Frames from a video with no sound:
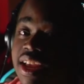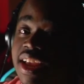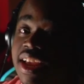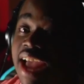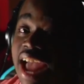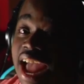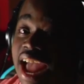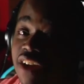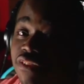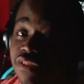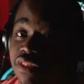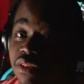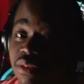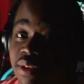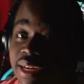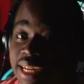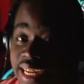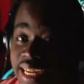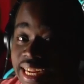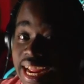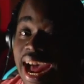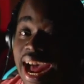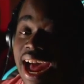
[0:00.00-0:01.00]
Every
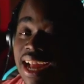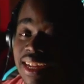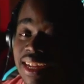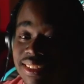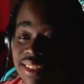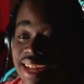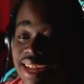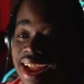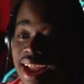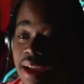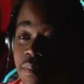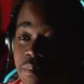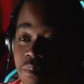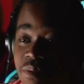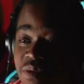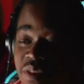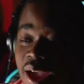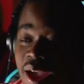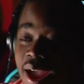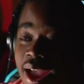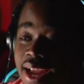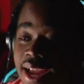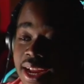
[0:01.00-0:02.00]
goddamn
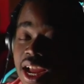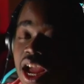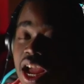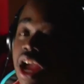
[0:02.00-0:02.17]
thing.